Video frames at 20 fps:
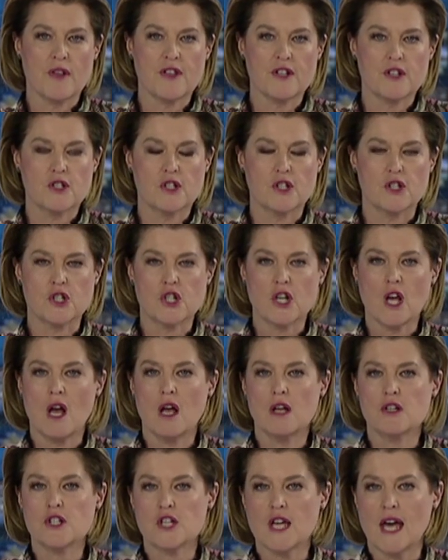whether to
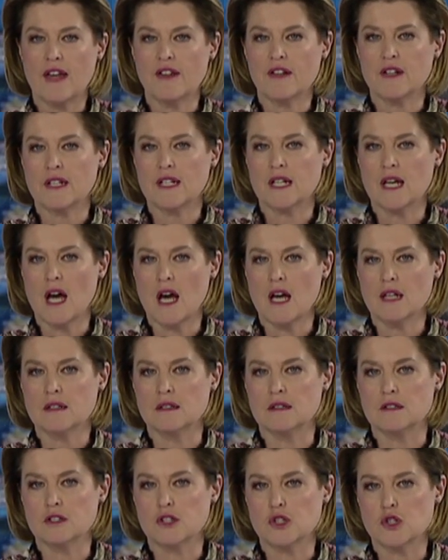charge Catholic
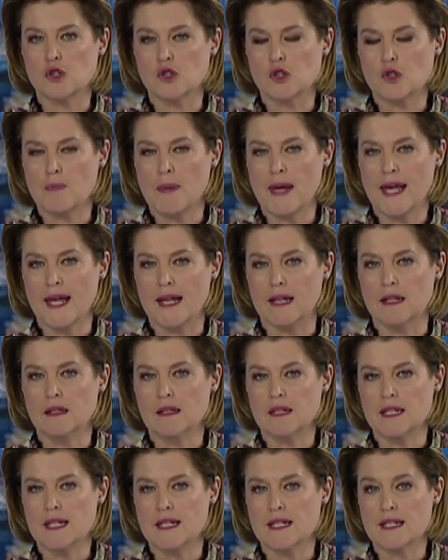Cardinal George
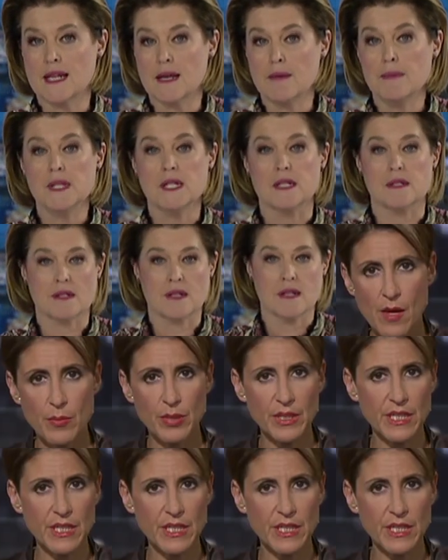Pell is imminent.